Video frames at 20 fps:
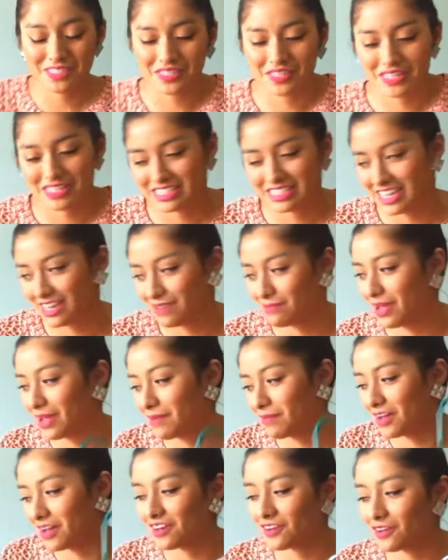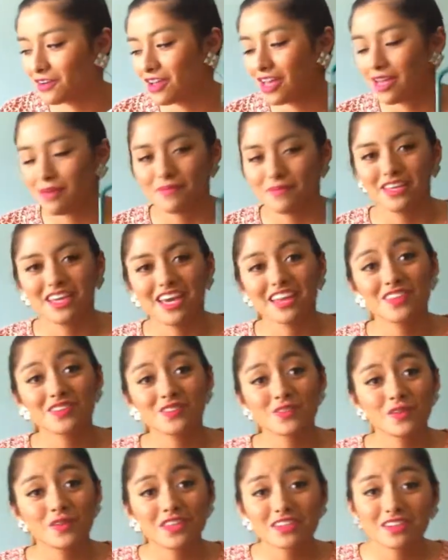so that's kind of my motto. But yeah,
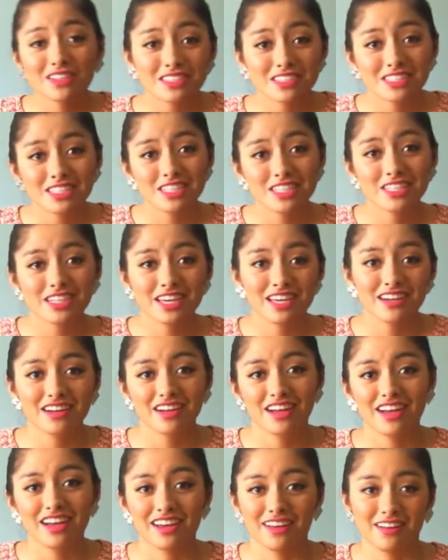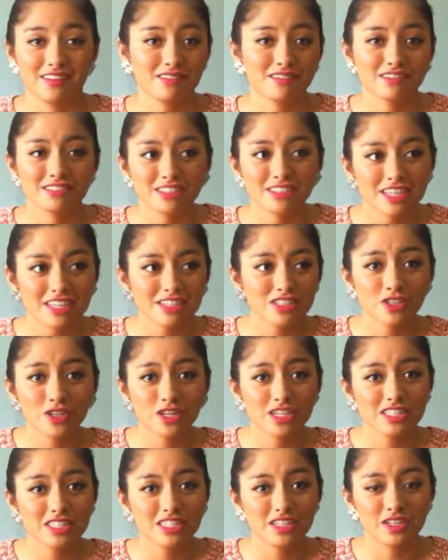those were like $13.99. Such a
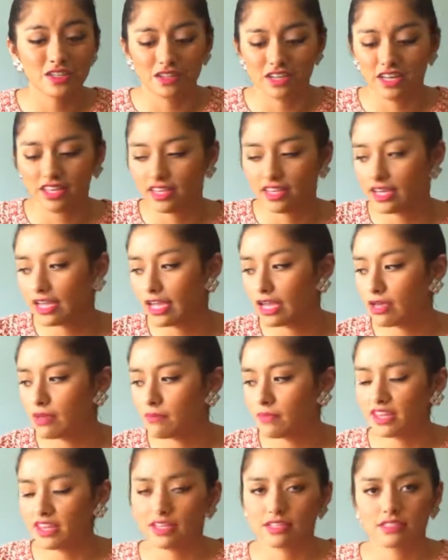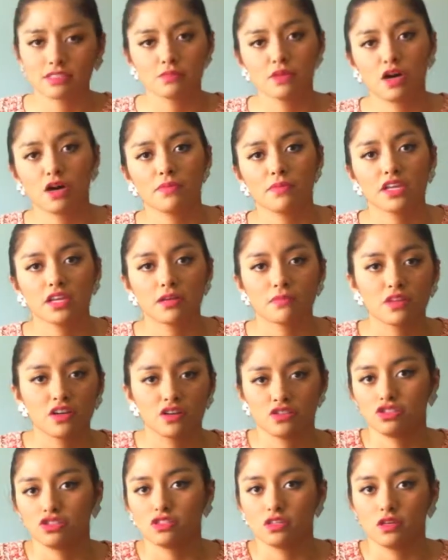great deal. And they came in like small, medium,
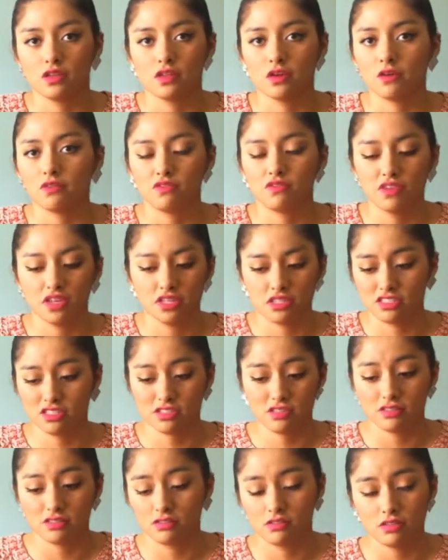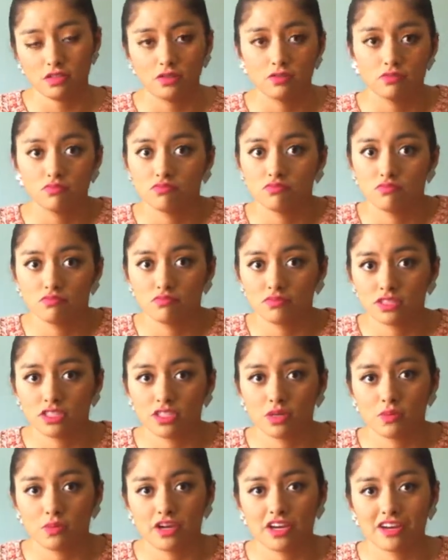large, so they'll fit you
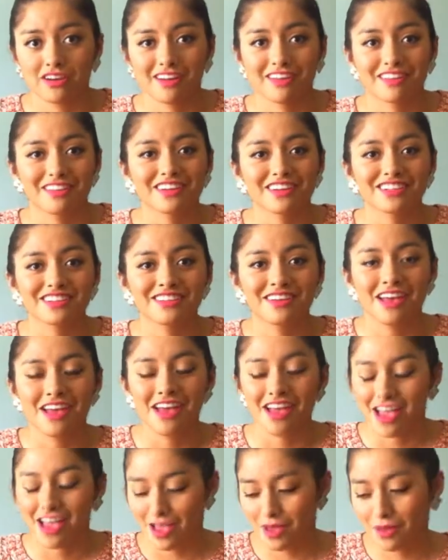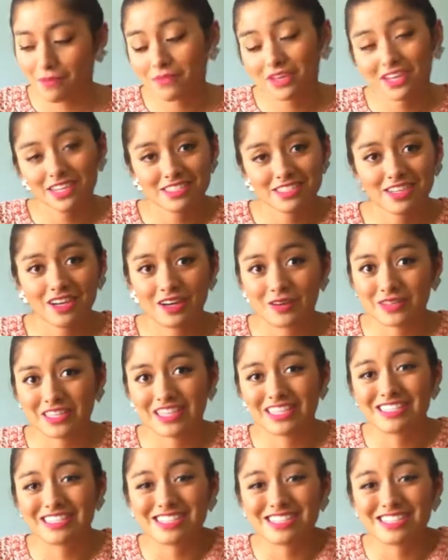some way or another. Um, because they are really